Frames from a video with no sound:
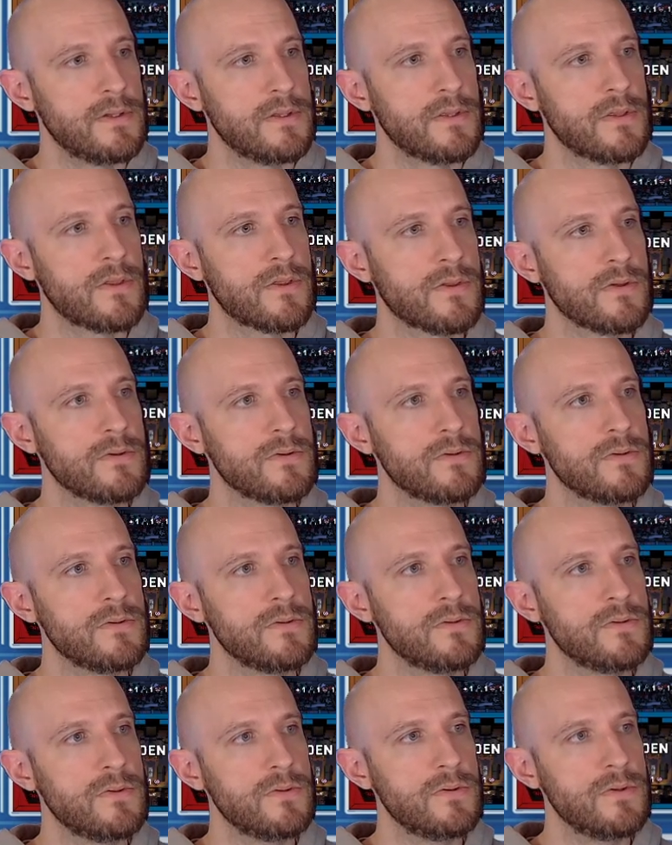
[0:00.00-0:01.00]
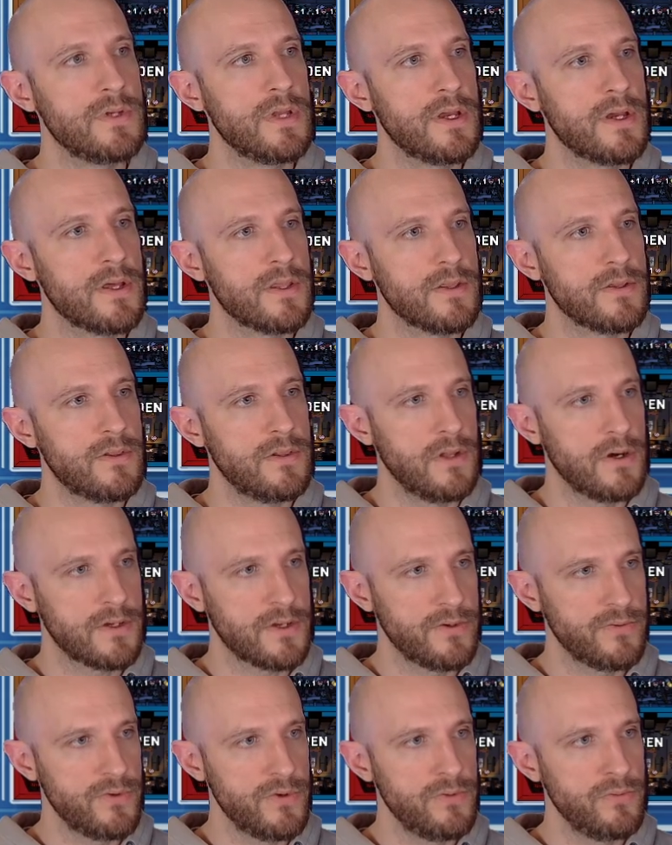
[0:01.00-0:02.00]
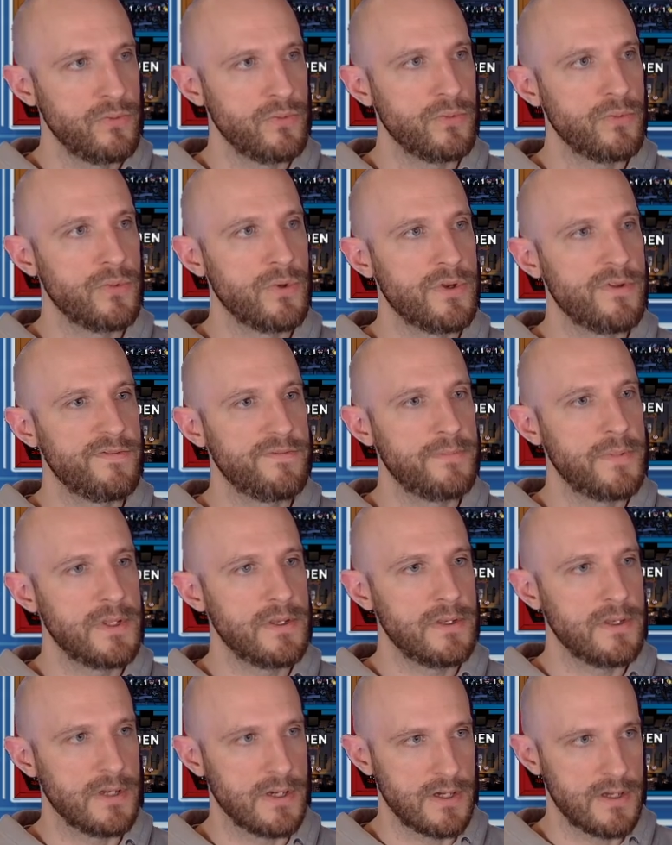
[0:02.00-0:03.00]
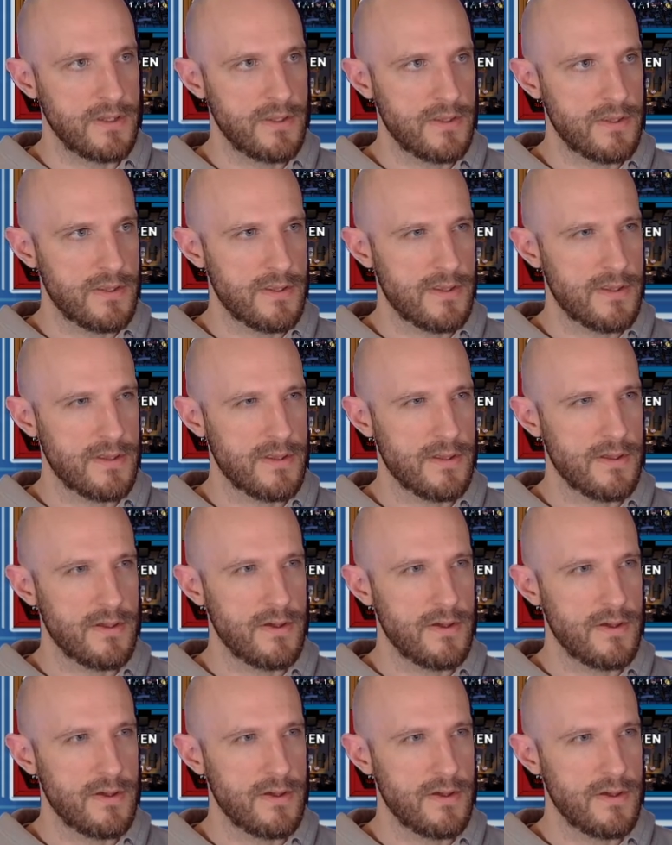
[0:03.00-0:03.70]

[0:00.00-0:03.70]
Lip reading: So, yeah, the locker room would have been nice.